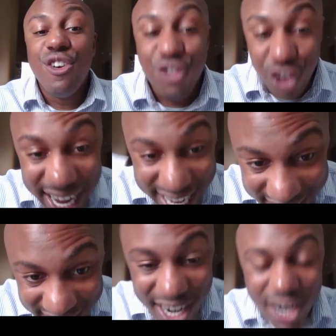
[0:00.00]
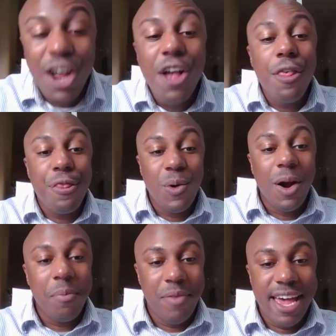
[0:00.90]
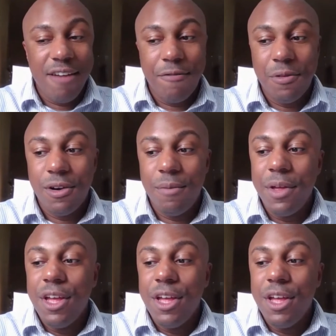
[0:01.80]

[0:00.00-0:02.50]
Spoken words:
right here through our platform.